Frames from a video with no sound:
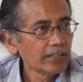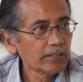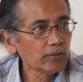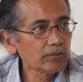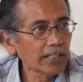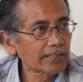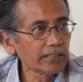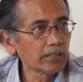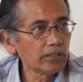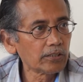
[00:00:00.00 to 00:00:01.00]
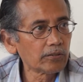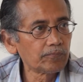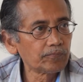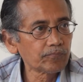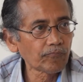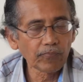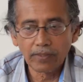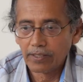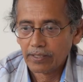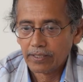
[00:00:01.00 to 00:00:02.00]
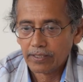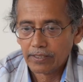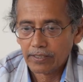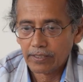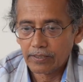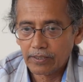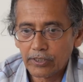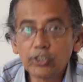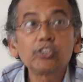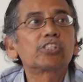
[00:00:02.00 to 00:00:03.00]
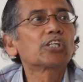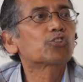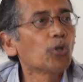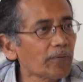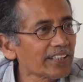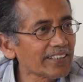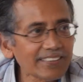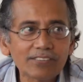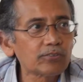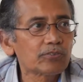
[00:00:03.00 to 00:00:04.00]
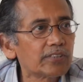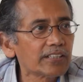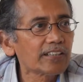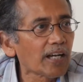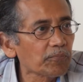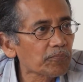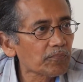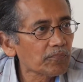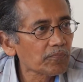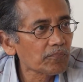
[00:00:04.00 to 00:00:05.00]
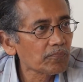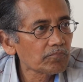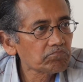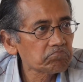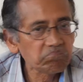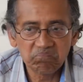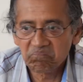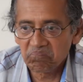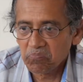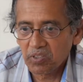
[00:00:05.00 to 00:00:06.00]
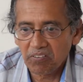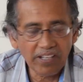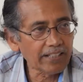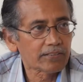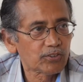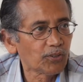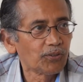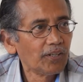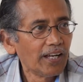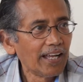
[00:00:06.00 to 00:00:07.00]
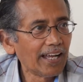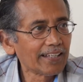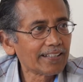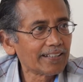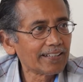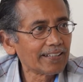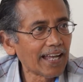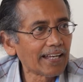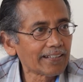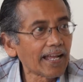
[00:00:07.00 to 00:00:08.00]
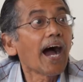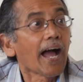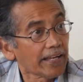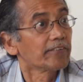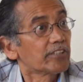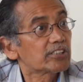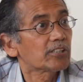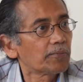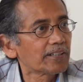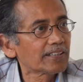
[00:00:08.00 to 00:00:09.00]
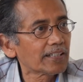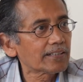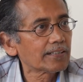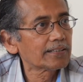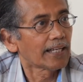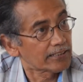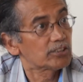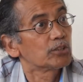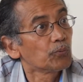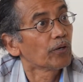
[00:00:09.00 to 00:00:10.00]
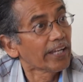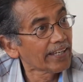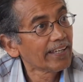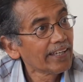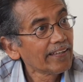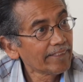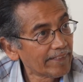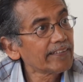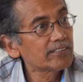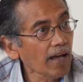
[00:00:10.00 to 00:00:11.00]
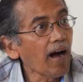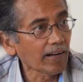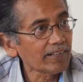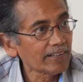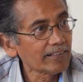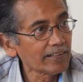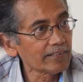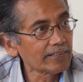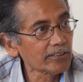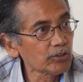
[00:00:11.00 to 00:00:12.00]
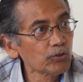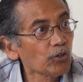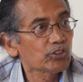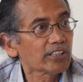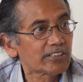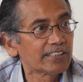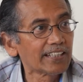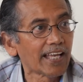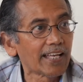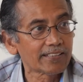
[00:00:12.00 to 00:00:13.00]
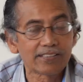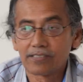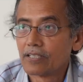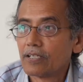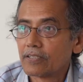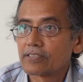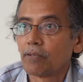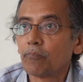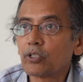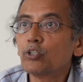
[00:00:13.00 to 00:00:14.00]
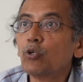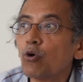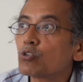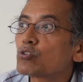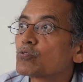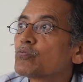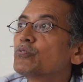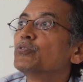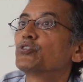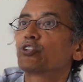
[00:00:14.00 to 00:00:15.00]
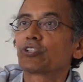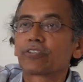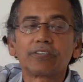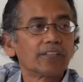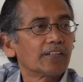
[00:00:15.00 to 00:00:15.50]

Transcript: there was nothing. He said so many things, it didn't come correct. So, and I discovered that that's the way things are. There is no such thing as somebody knows future